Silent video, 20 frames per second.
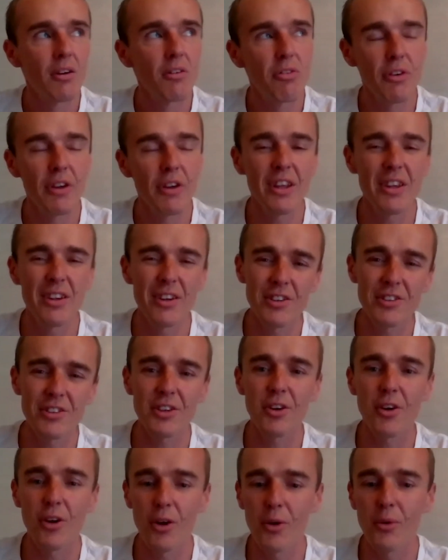3 years
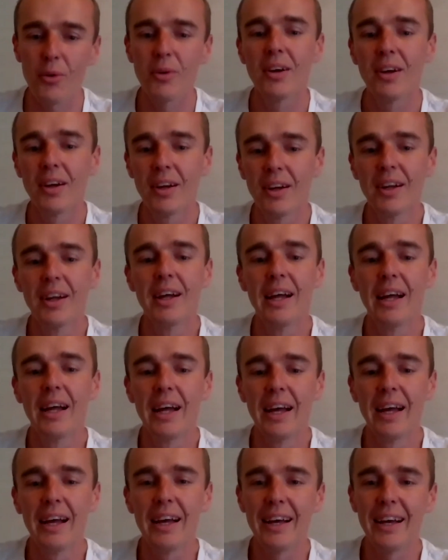ago.
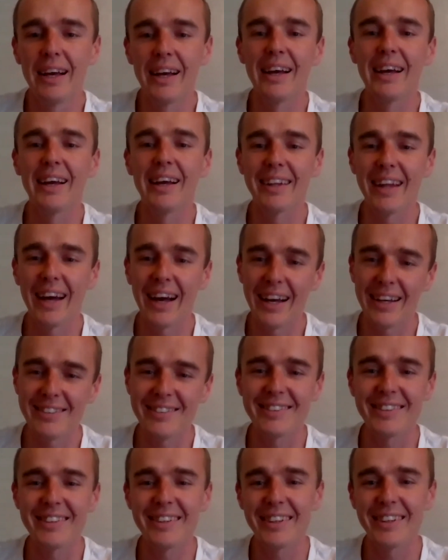And I
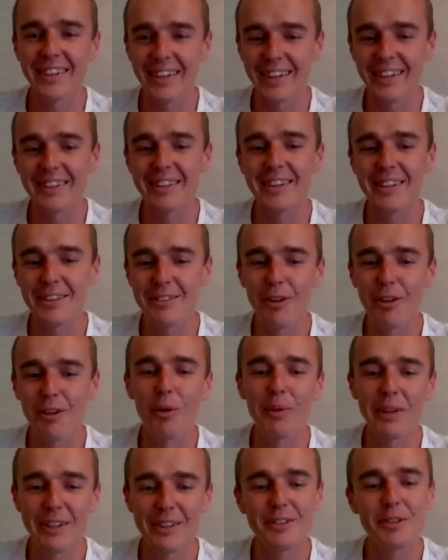see it
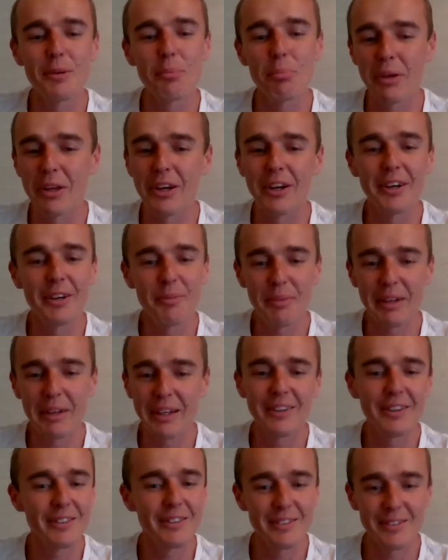slowly disappeared,
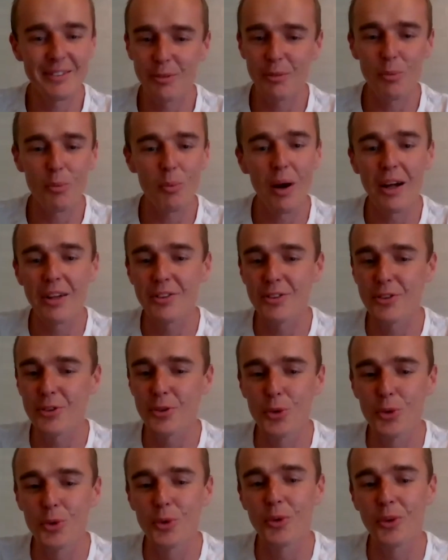because once
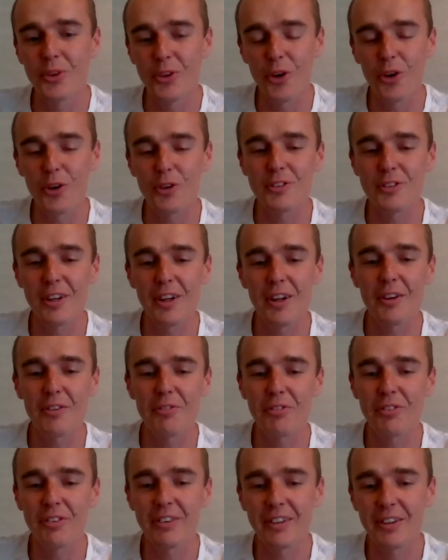you
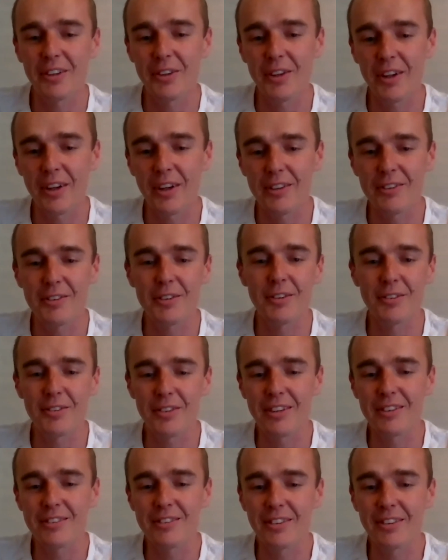yourself
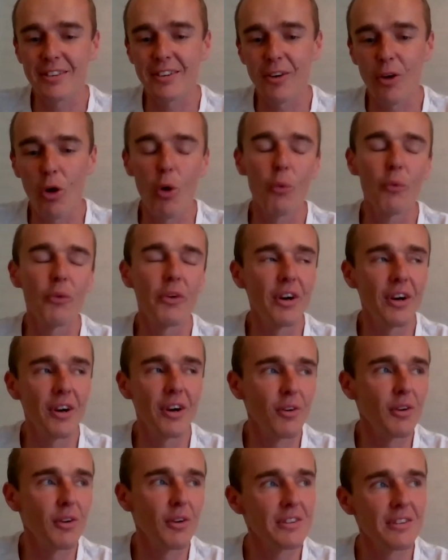as an owner,
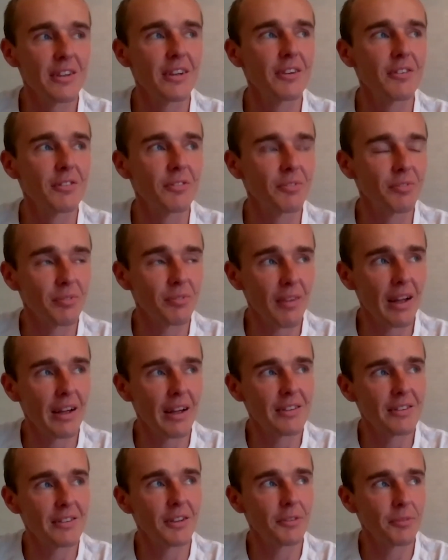or let's say
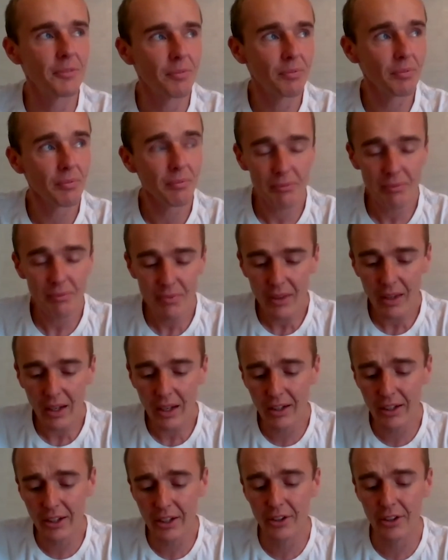as a
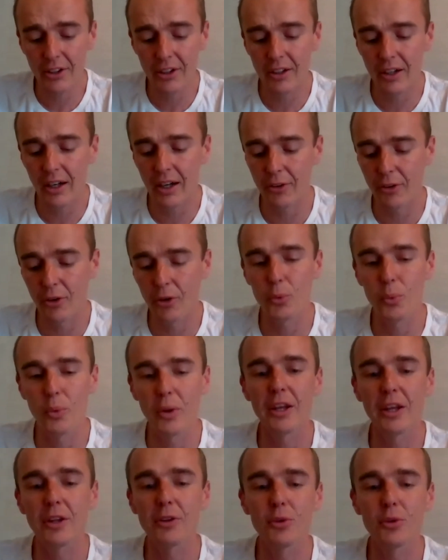leader, are not
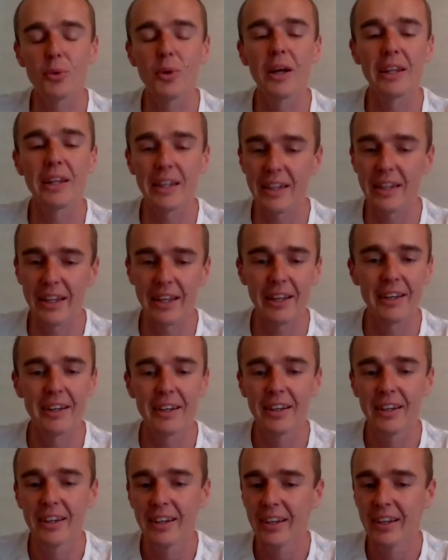willing to do anything,
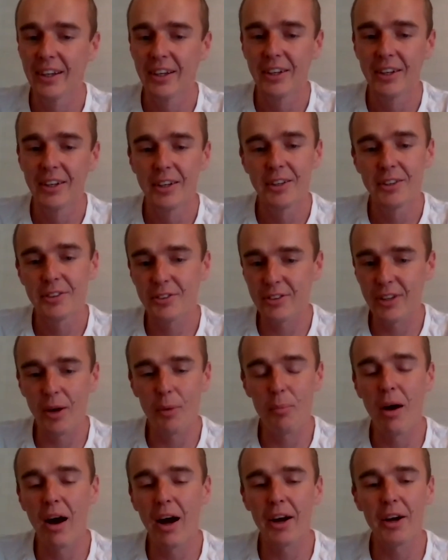
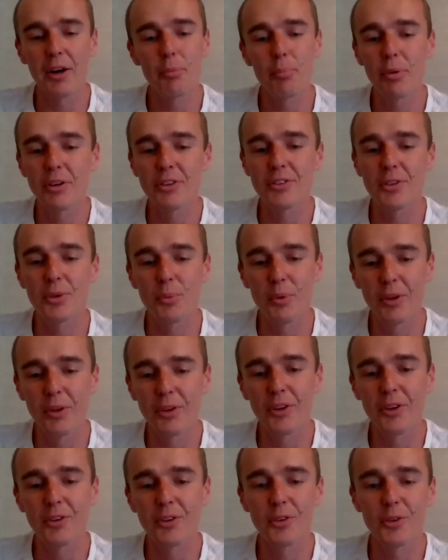some hired person will
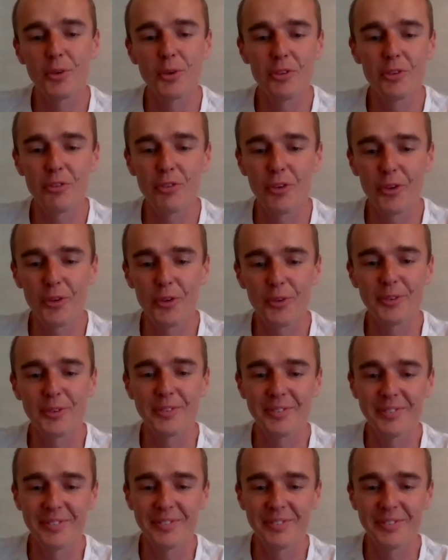not do it for you.